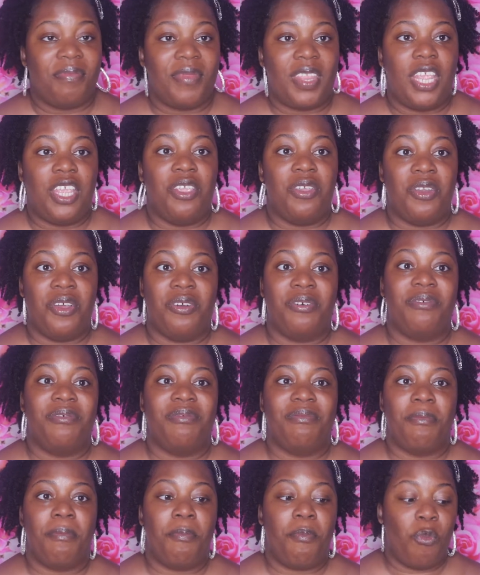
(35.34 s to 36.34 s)
you
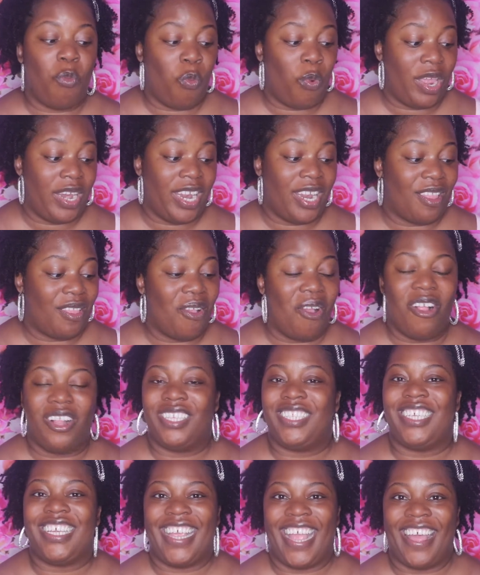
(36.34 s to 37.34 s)
know, when it's
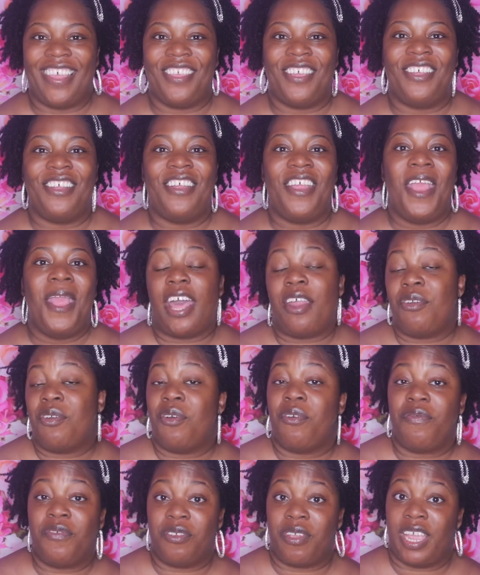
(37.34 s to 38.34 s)
all together. I don't
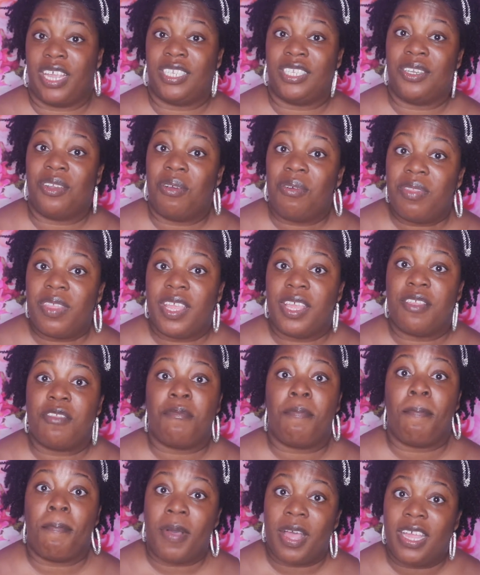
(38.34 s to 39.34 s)
know if you guys know this,
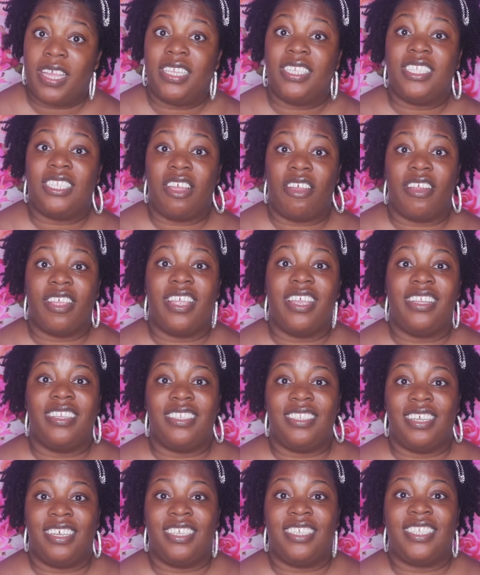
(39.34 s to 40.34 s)
but
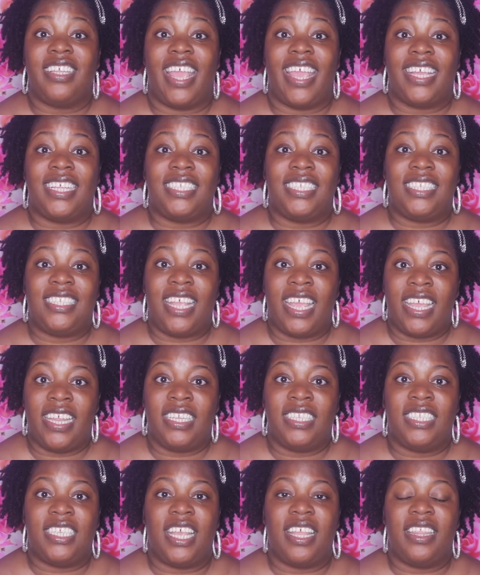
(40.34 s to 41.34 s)
Target does
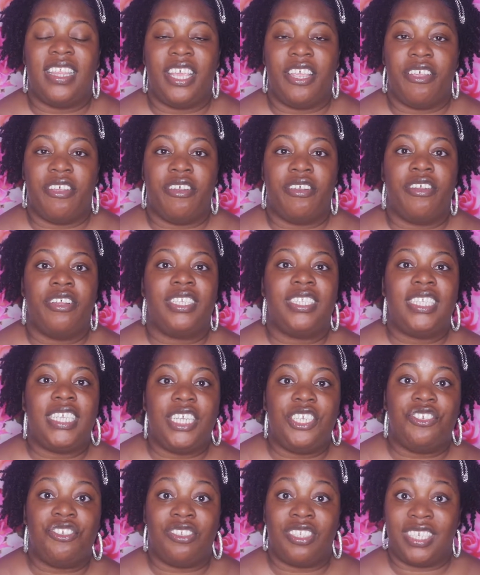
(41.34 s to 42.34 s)
extend their
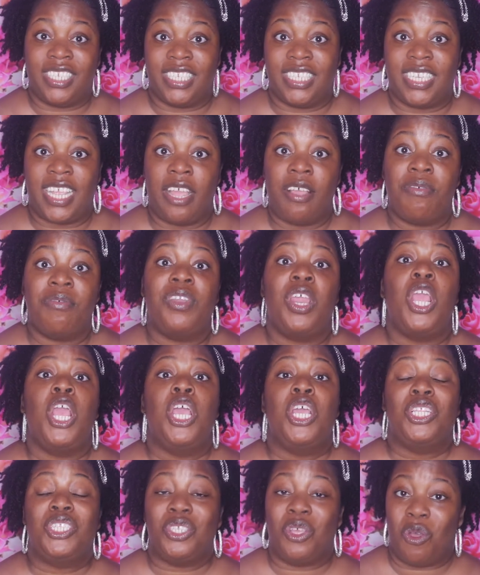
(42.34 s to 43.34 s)
teachers discount
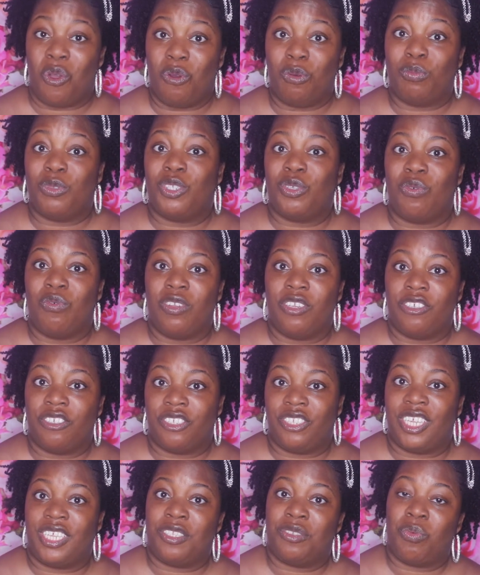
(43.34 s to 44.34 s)
to
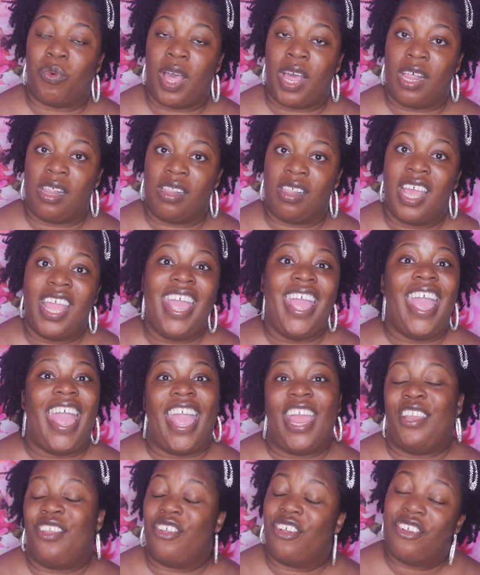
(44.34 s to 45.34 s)
homeschoolers as well,
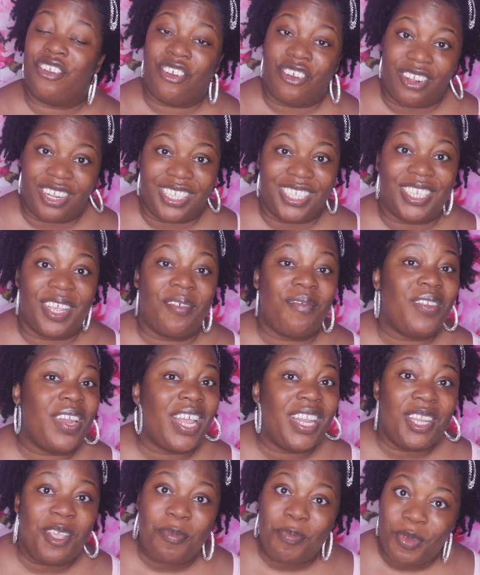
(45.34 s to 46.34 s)
and your girl
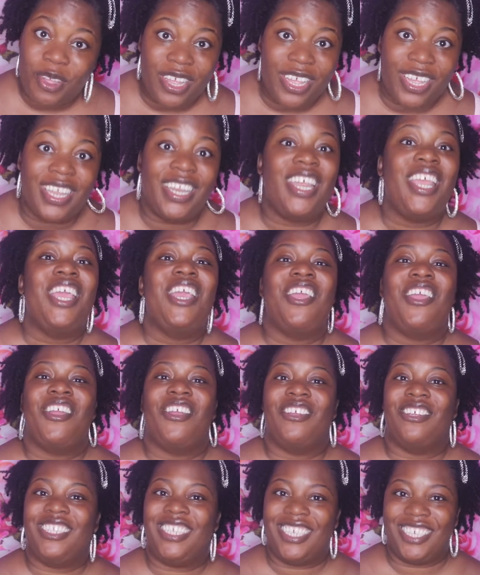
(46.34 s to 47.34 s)
definitely put
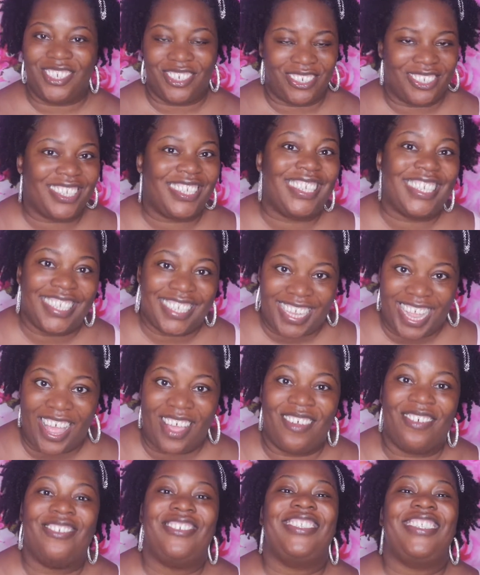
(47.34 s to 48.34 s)
her teachers
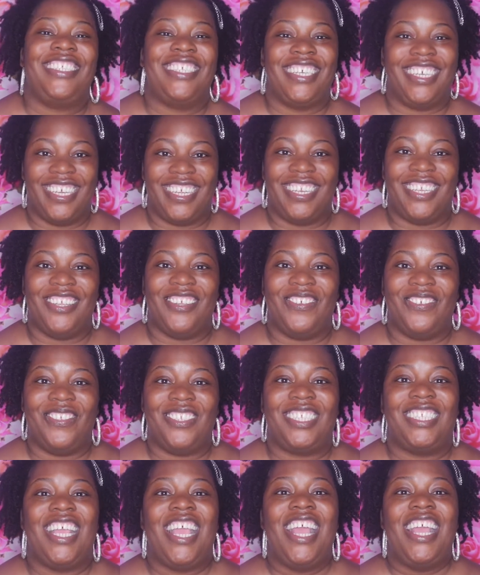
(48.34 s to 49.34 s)
discount to good
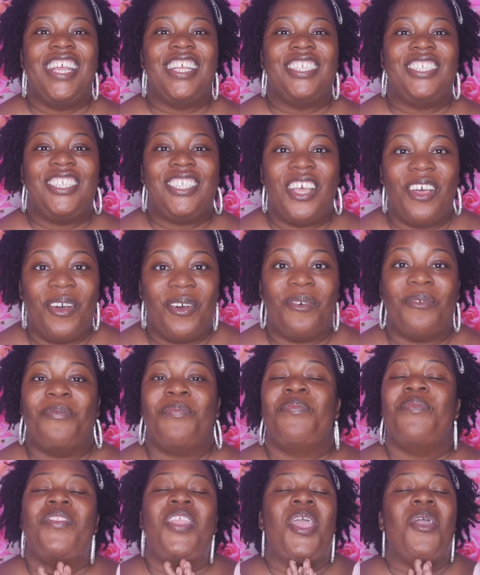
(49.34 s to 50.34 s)
use. So
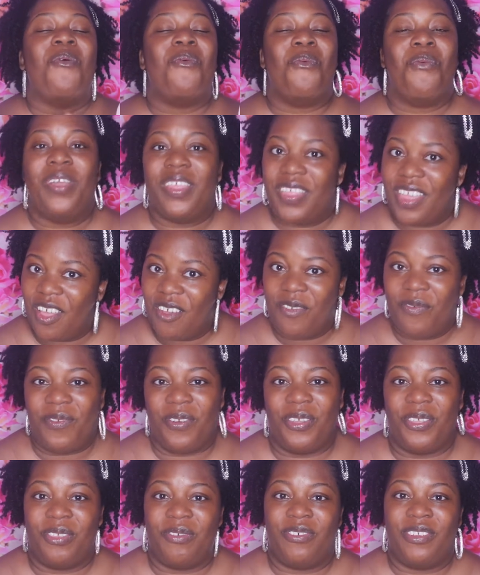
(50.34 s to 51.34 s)
without
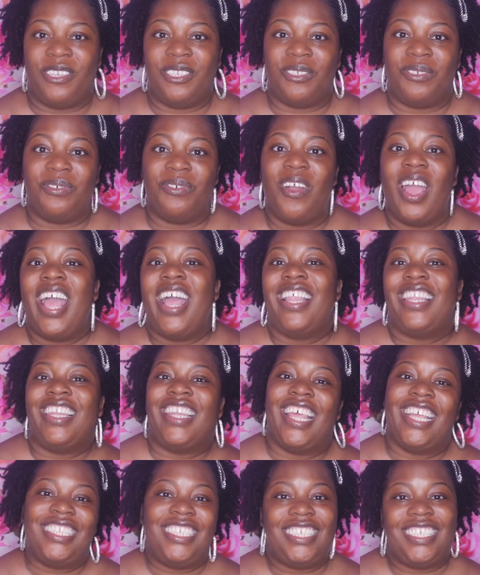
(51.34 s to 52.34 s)
further ado,
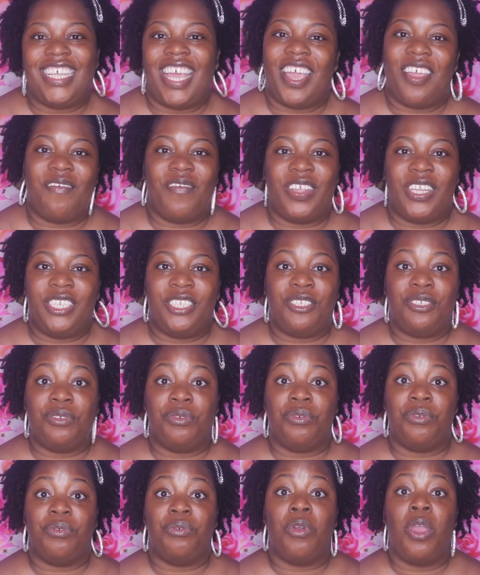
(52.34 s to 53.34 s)
let's dive
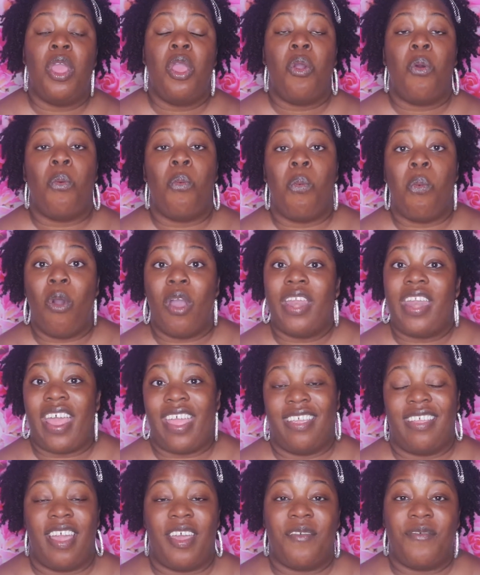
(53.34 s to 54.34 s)
into what
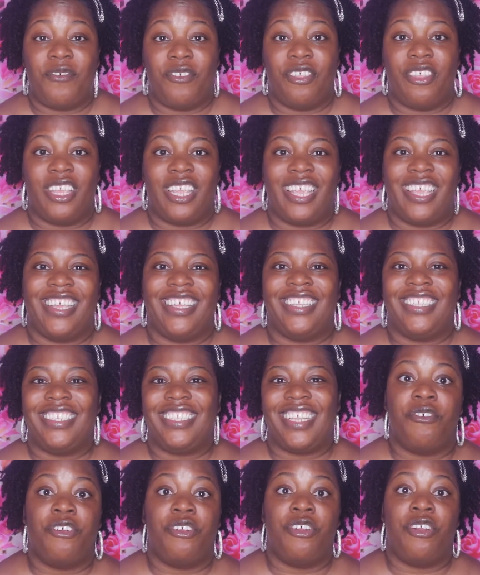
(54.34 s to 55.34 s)
I got for the
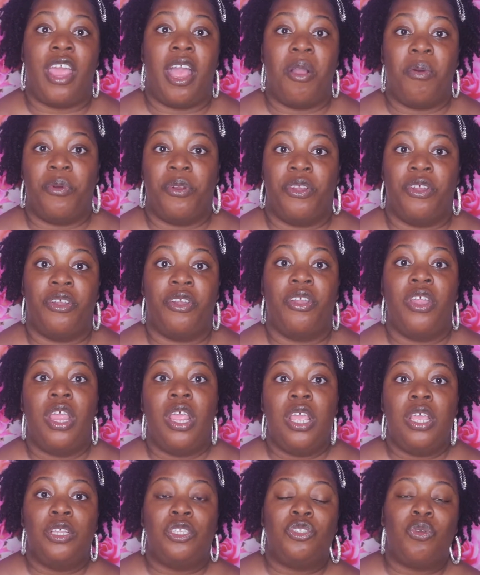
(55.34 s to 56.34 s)
kids for our
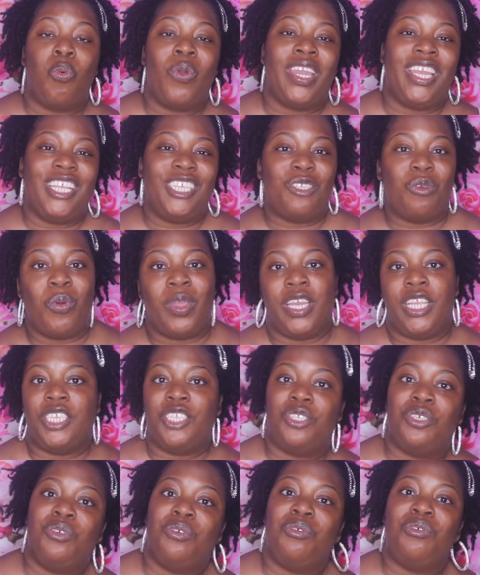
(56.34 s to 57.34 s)

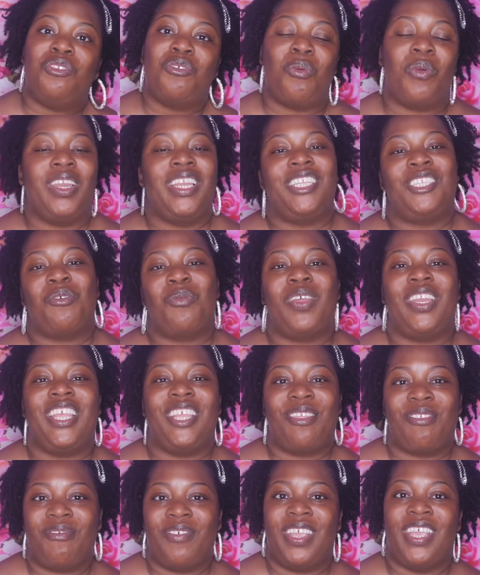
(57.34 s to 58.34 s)

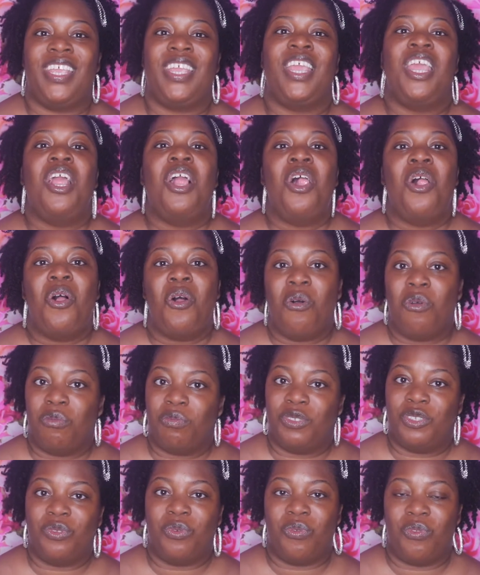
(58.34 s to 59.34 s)
2022-2023
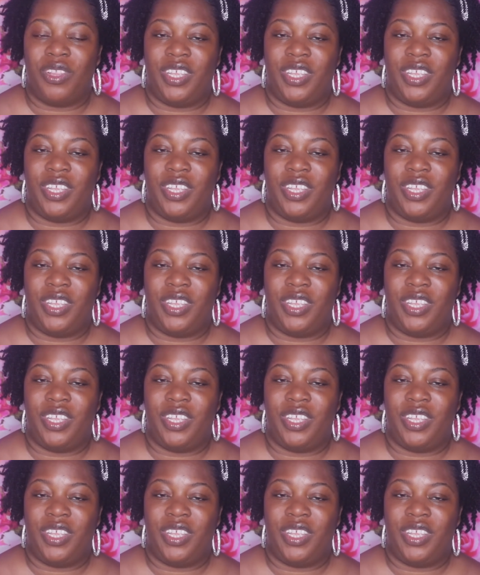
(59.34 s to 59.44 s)
homeschool